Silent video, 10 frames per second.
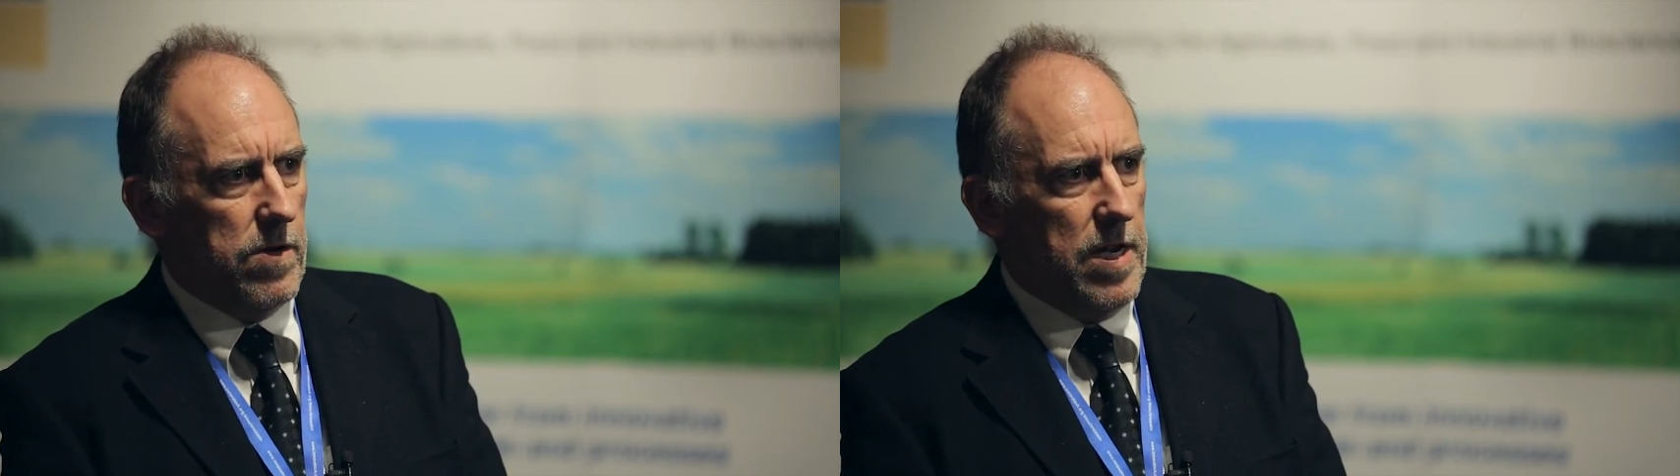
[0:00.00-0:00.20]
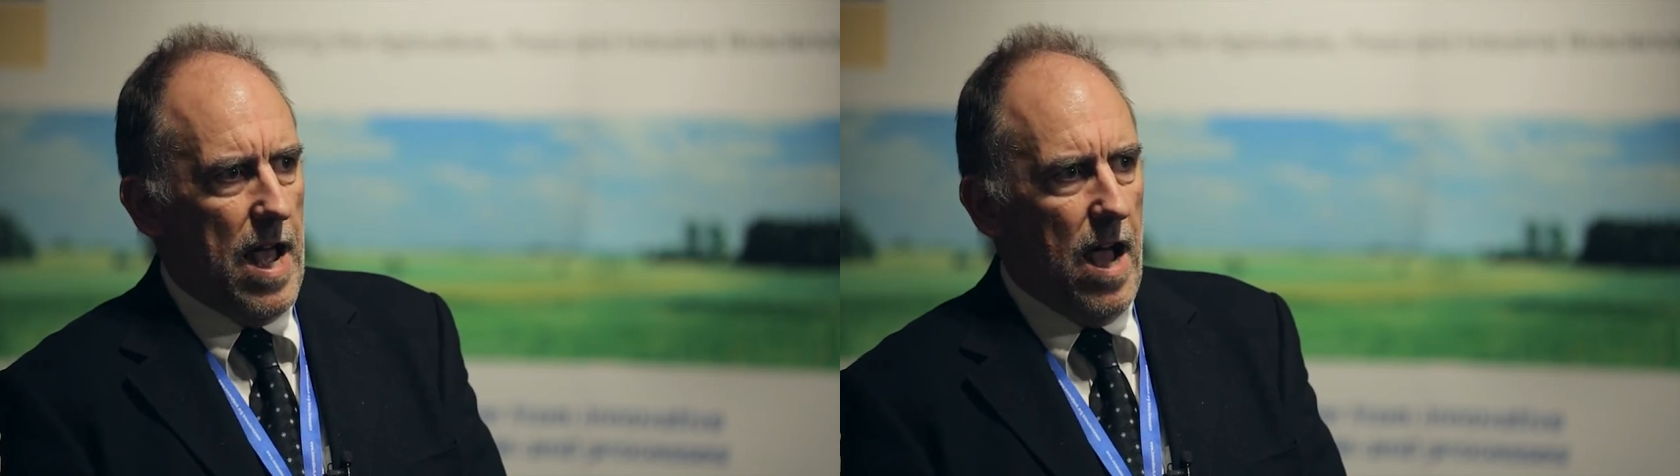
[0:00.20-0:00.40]

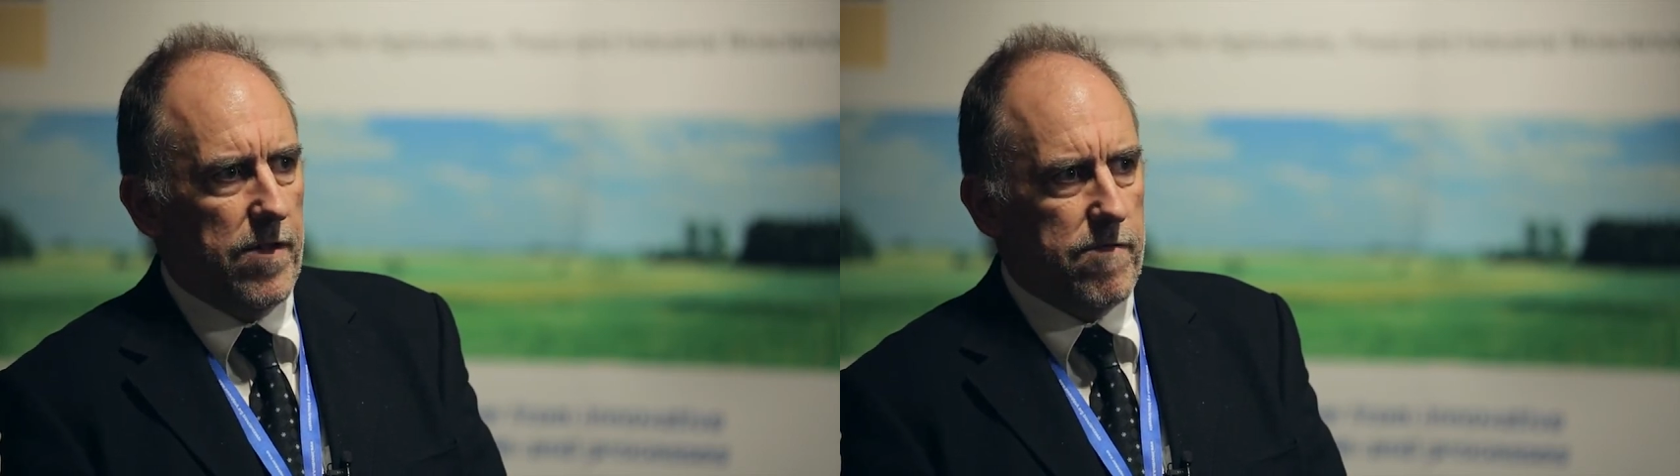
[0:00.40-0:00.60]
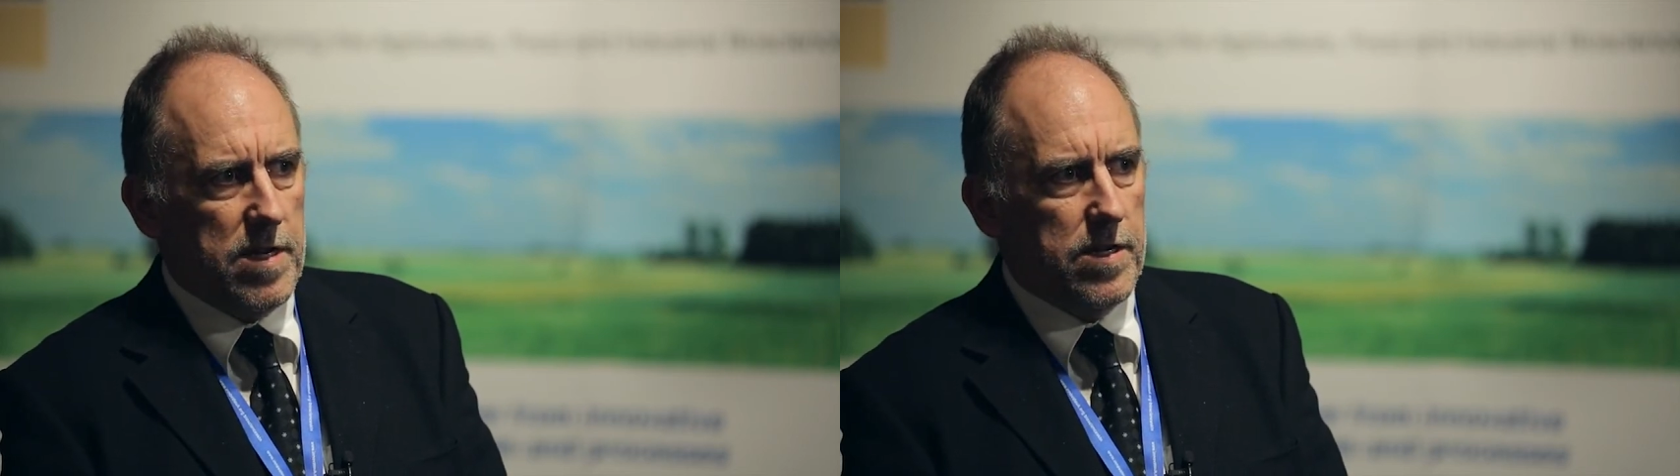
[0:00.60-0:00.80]
on in
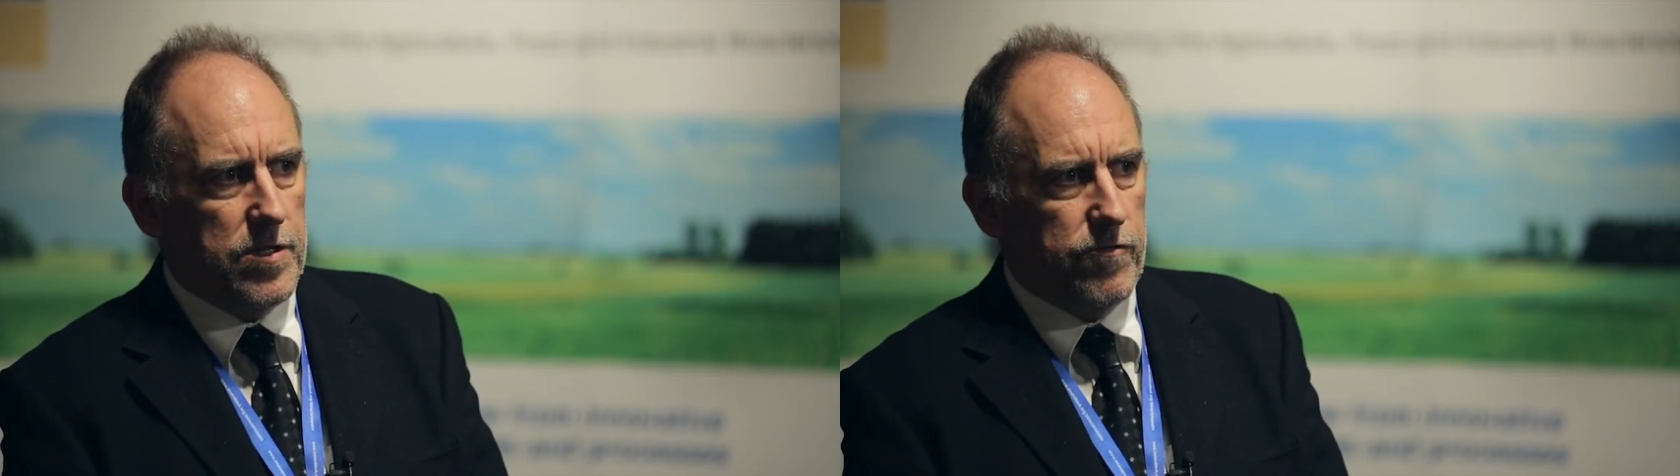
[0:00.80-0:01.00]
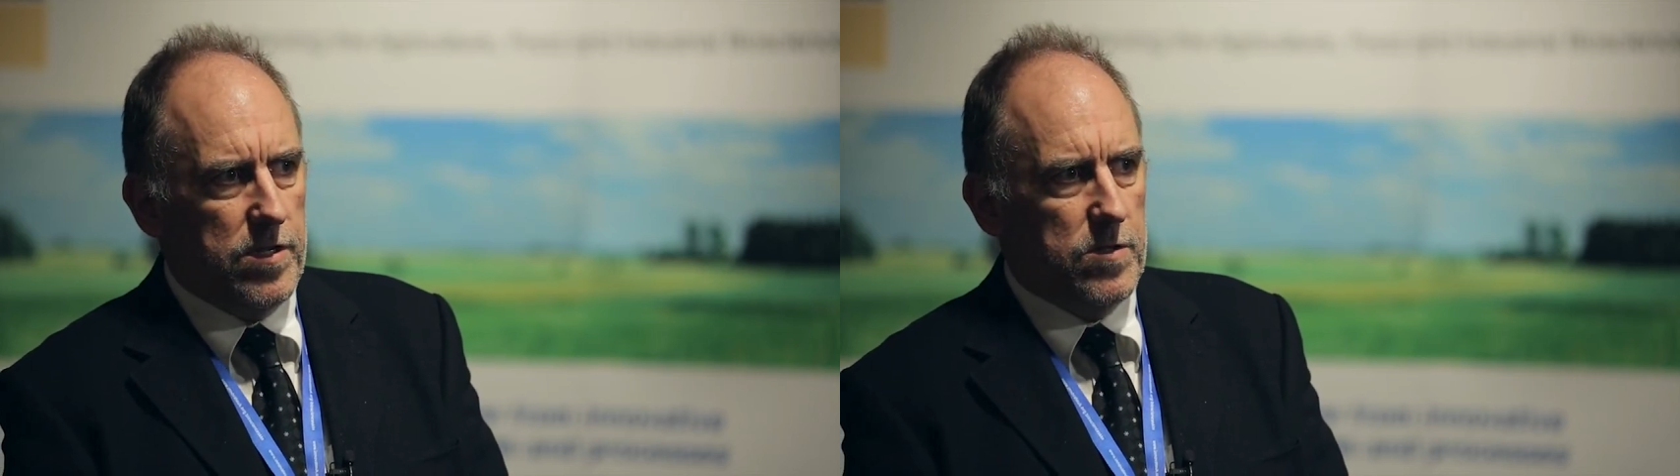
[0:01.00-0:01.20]
other
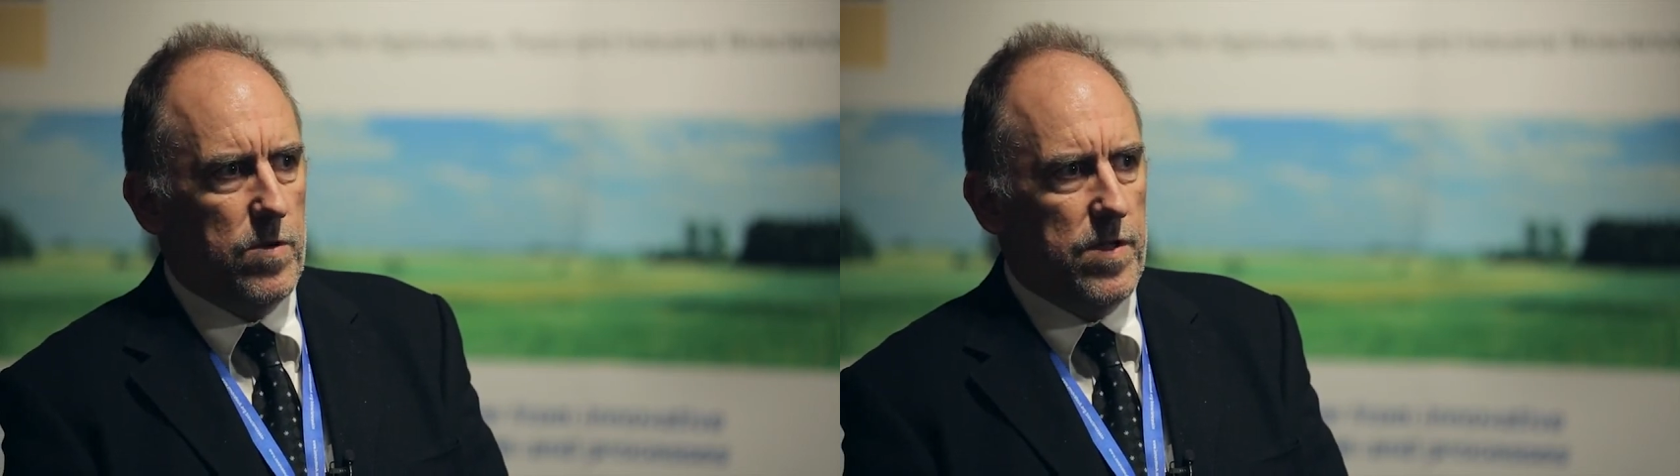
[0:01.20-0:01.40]
industries